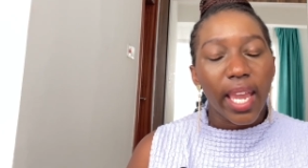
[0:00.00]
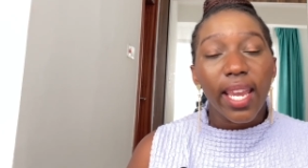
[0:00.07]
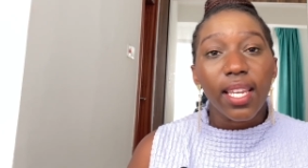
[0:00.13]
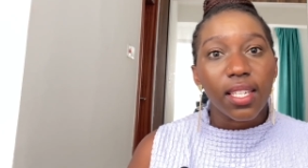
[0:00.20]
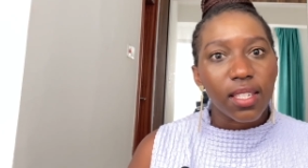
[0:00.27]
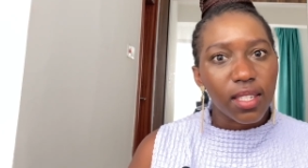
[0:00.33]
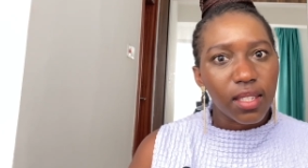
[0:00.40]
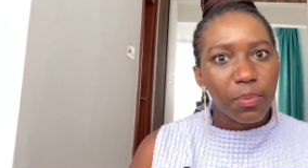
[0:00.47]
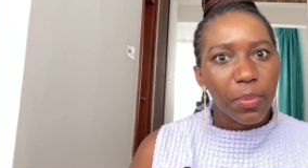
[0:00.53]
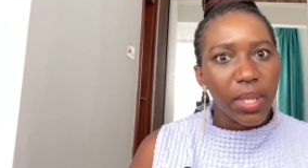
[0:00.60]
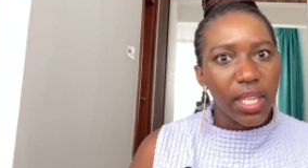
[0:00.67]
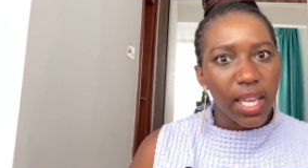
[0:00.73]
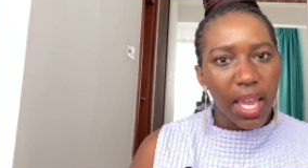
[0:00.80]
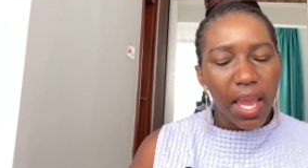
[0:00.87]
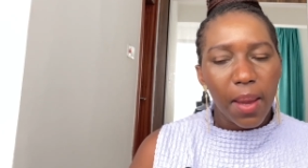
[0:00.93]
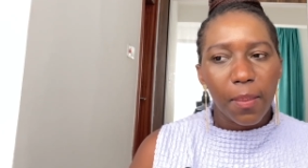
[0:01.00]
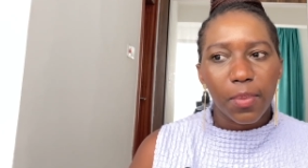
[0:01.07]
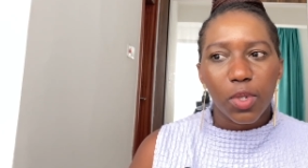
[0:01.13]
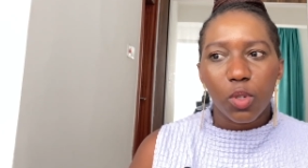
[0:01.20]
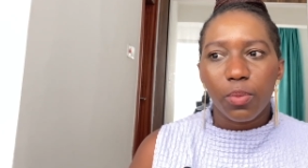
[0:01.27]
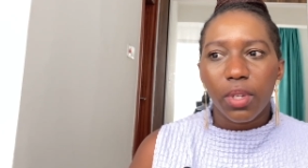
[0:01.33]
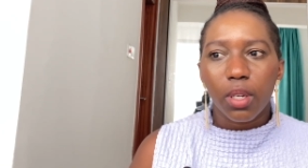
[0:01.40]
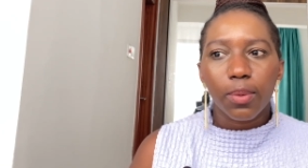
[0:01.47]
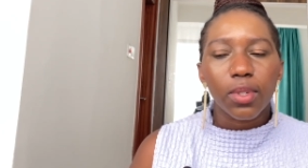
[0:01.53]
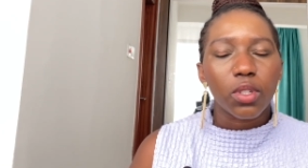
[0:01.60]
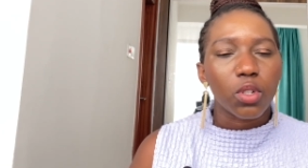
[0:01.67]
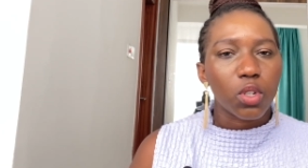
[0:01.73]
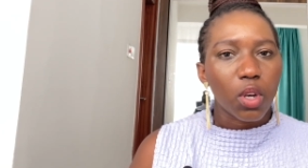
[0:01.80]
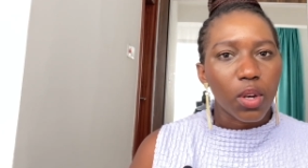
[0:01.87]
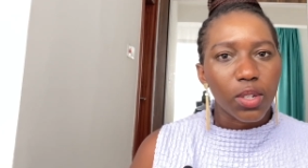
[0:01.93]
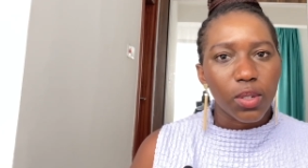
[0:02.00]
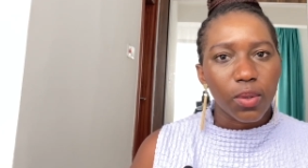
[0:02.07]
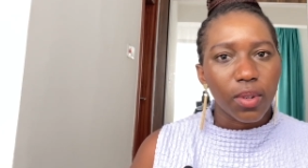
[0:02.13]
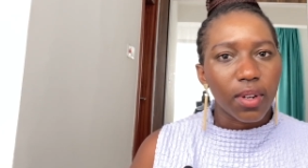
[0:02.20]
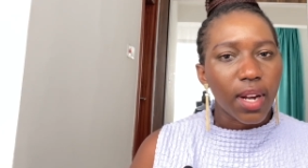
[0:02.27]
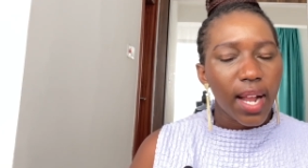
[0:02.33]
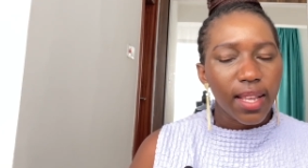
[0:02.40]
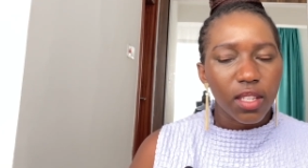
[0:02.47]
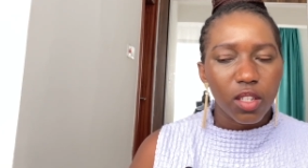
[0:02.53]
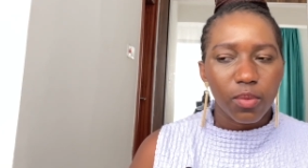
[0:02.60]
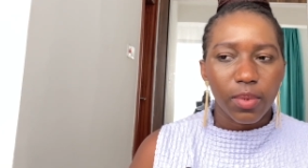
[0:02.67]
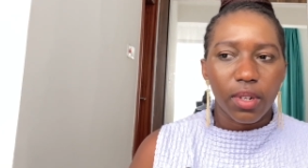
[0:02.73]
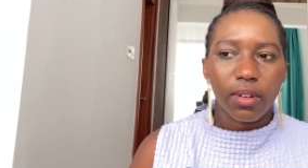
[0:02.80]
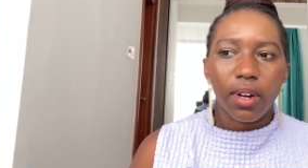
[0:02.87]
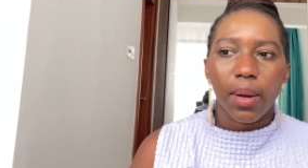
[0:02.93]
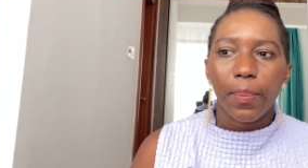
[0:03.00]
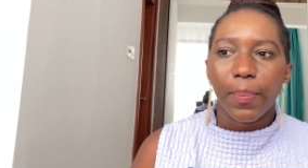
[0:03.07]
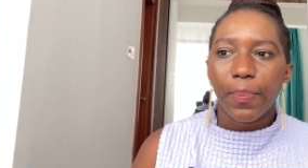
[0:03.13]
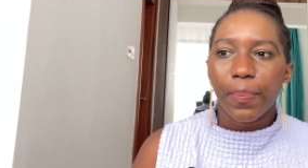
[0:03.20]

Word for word: eight p m to be able to talk to a customer rep.